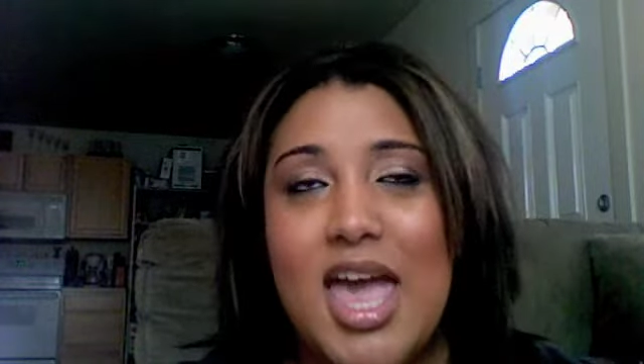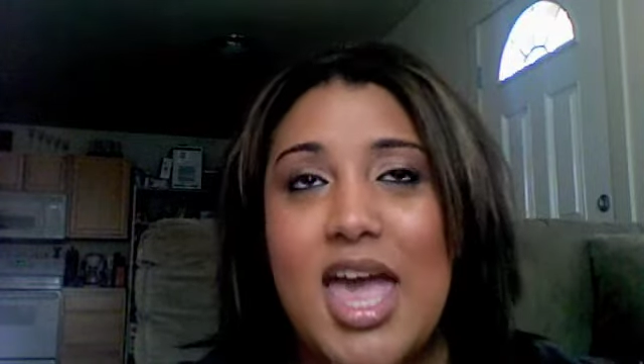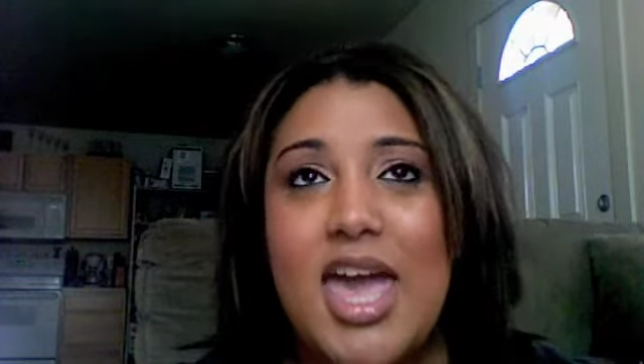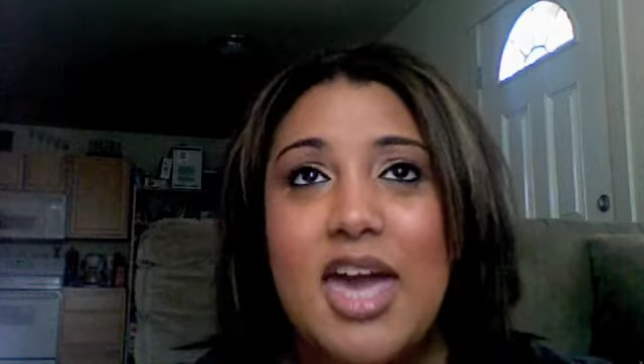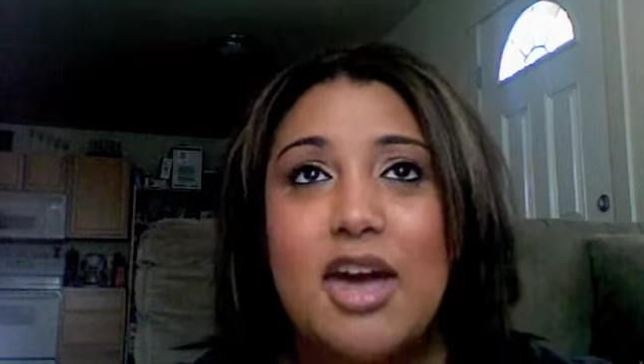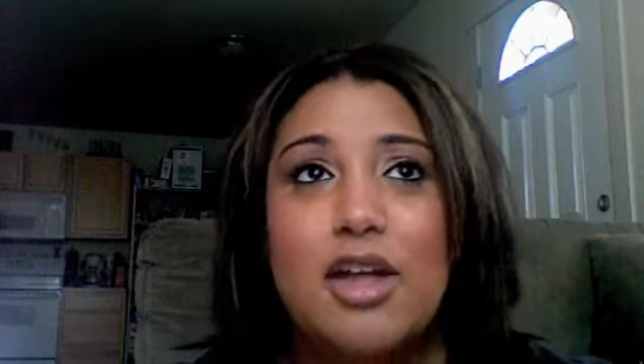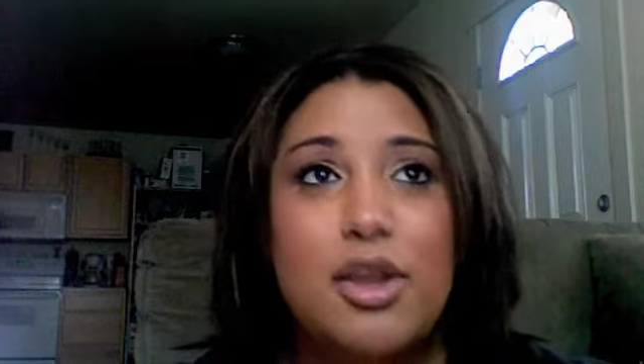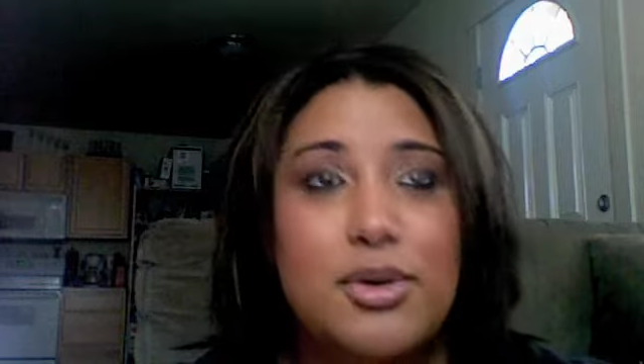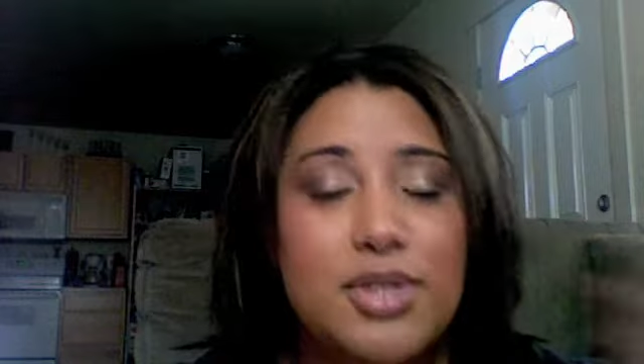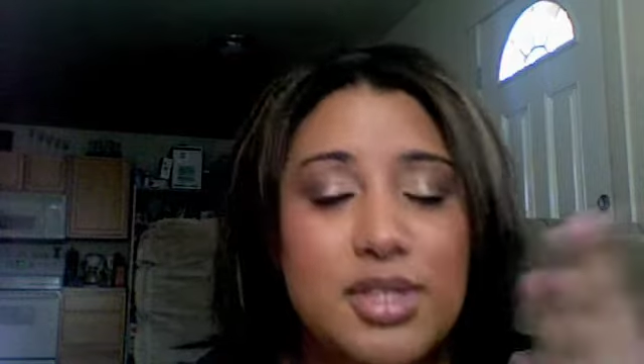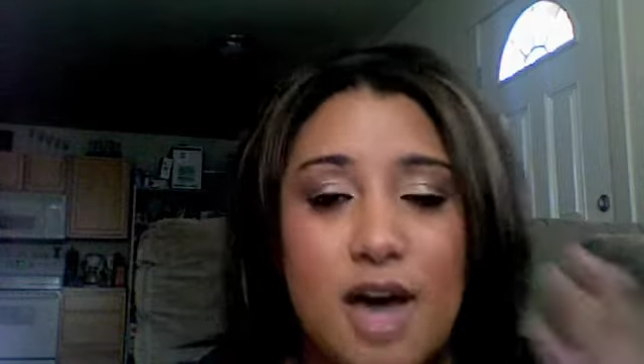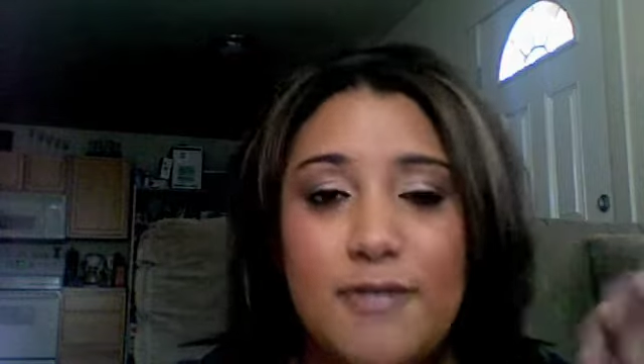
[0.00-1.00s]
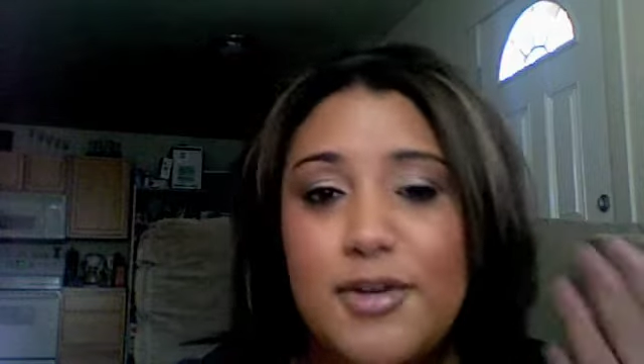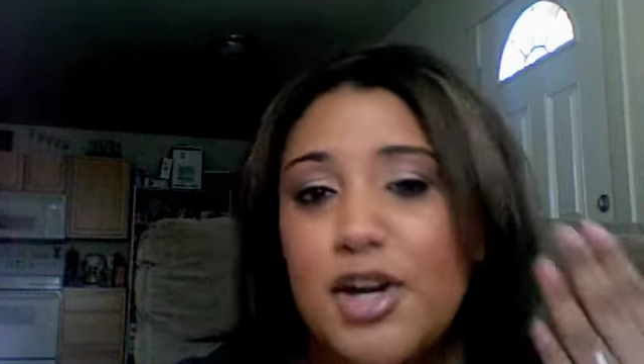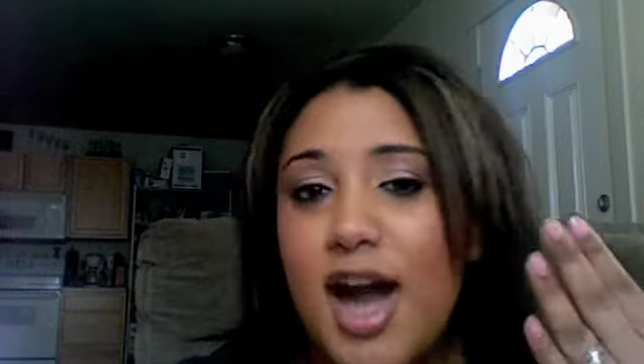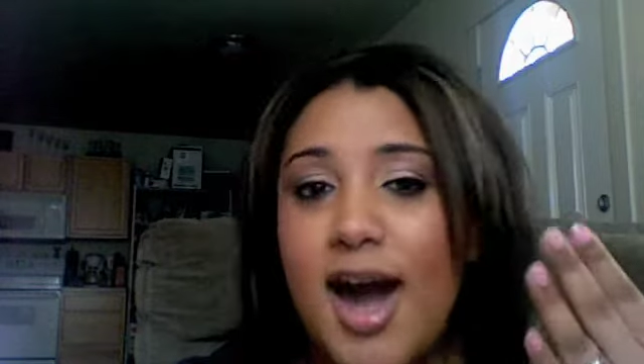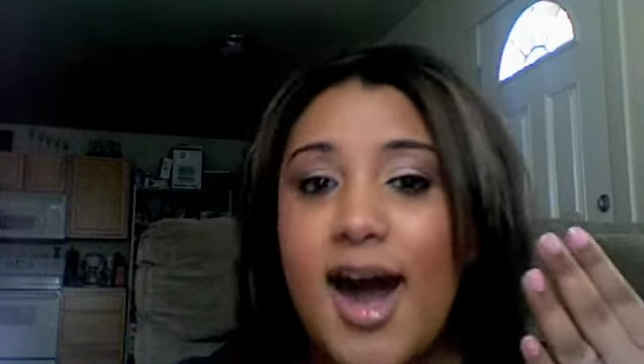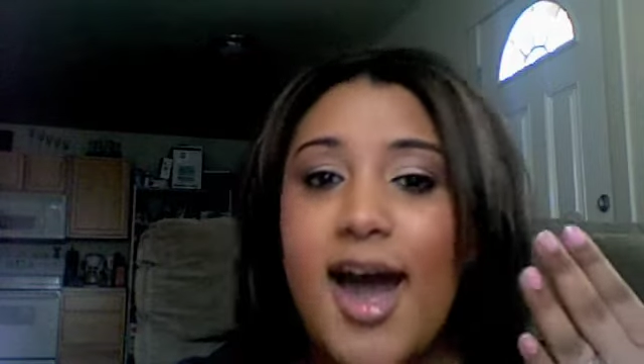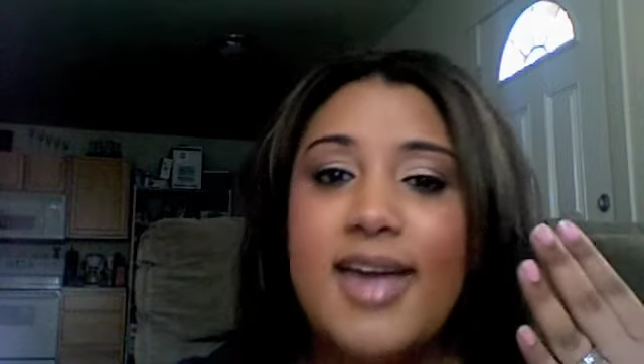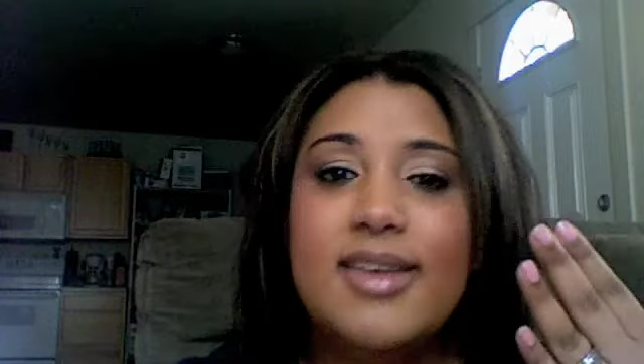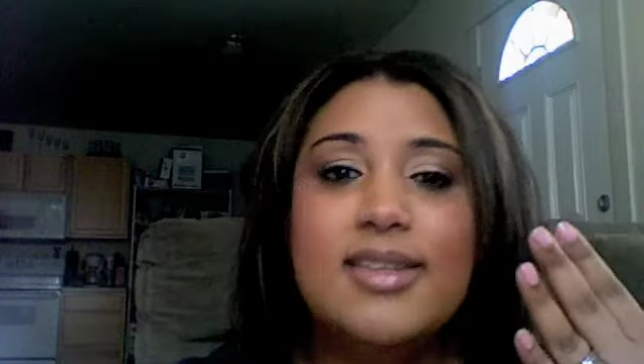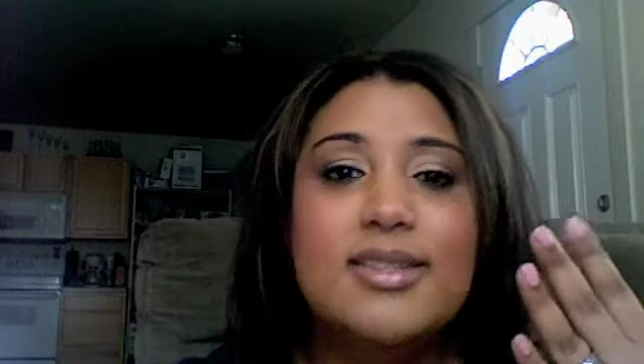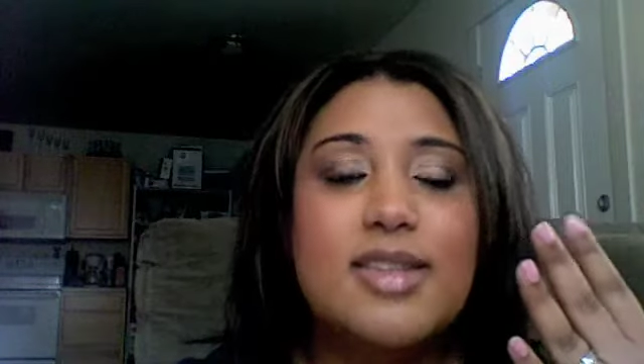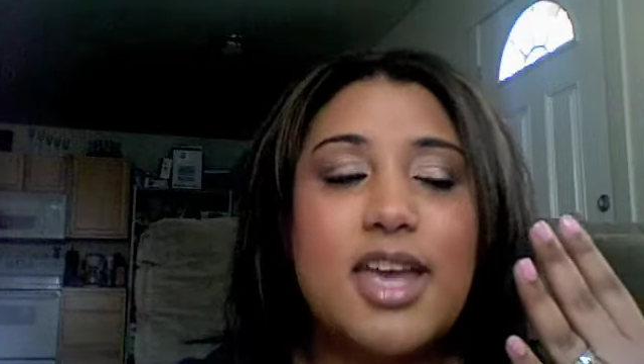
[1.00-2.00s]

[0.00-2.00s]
It closes off your eyes.